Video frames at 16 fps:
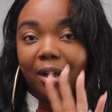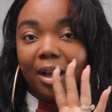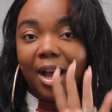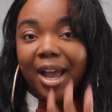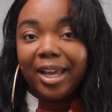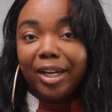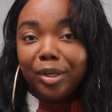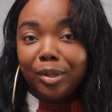
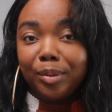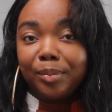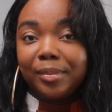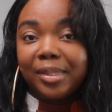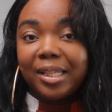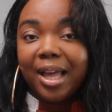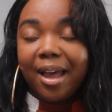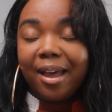
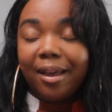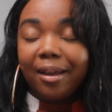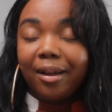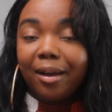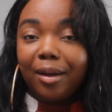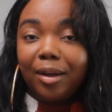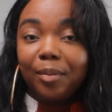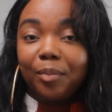items
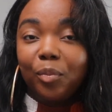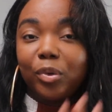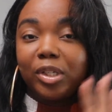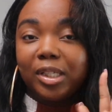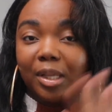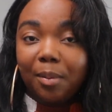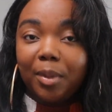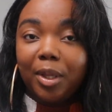that were
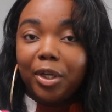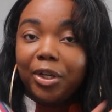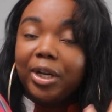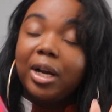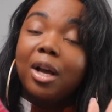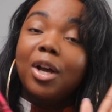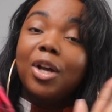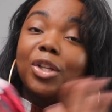
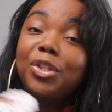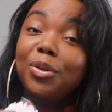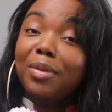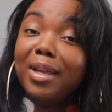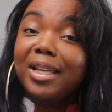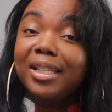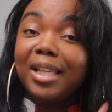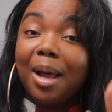similar to
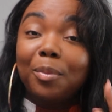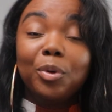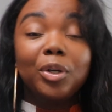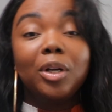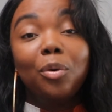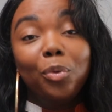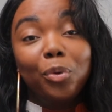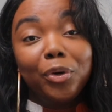this. I'm
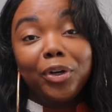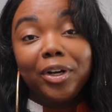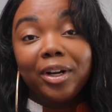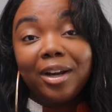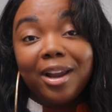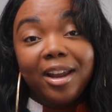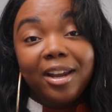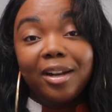gonna
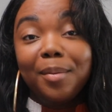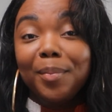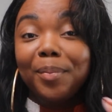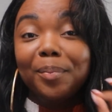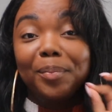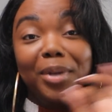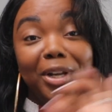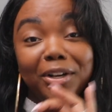order in a
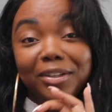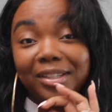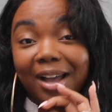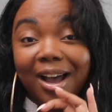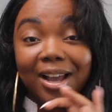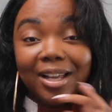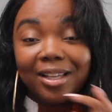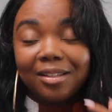bigger
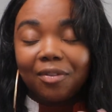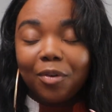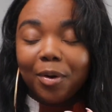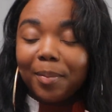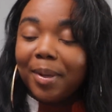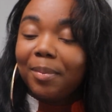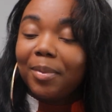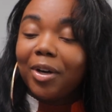size
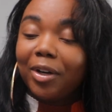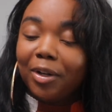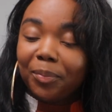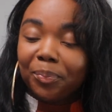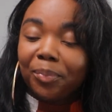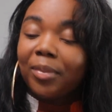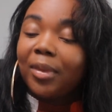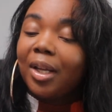for a baby
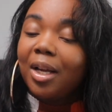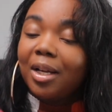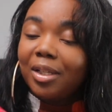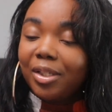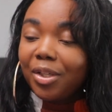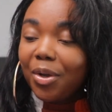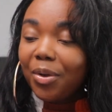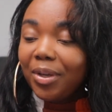girl.
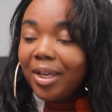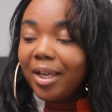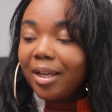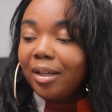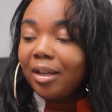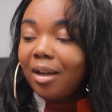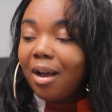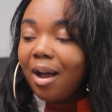So
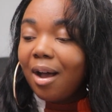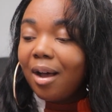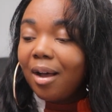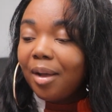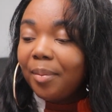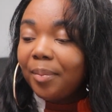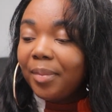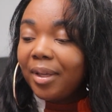yeah,
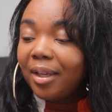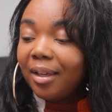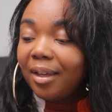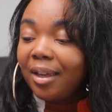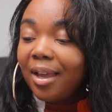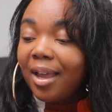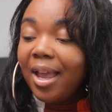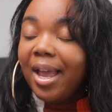
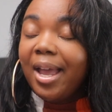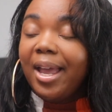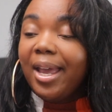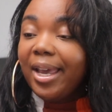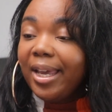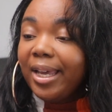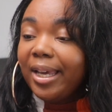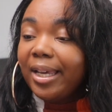
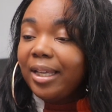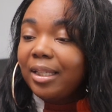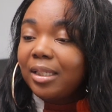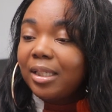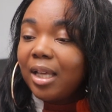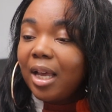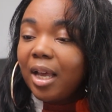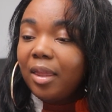
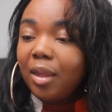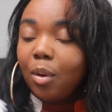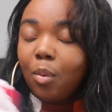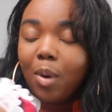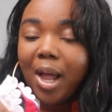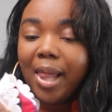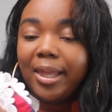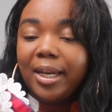and the
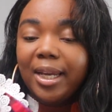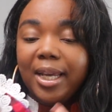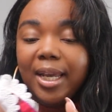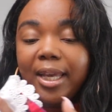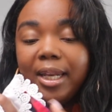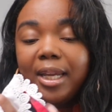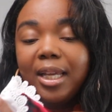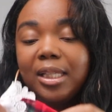
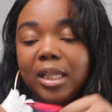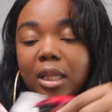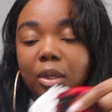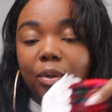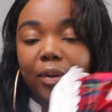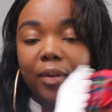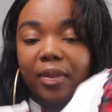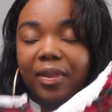quality, it is a
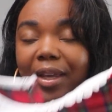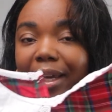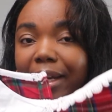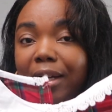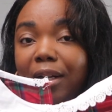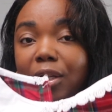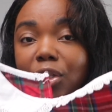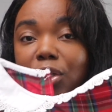little
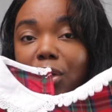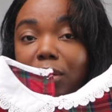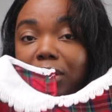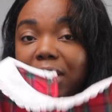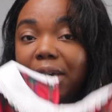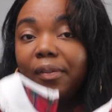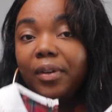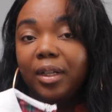thin, so
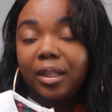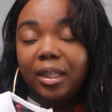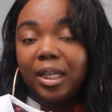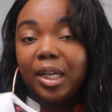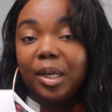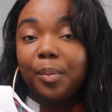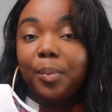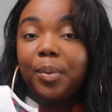
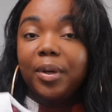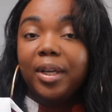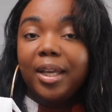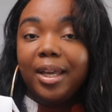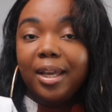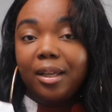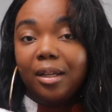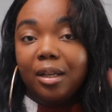definitely
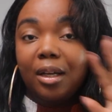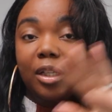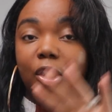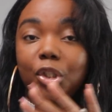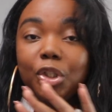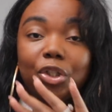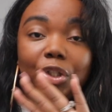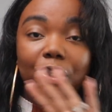put an
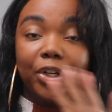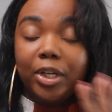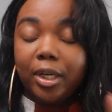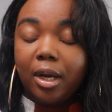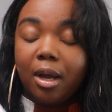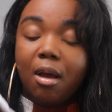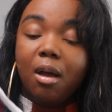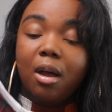
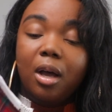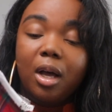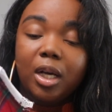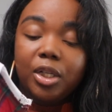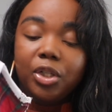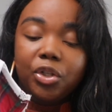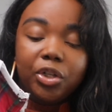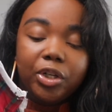undershirt
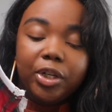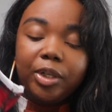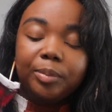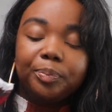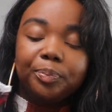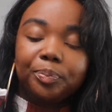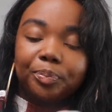under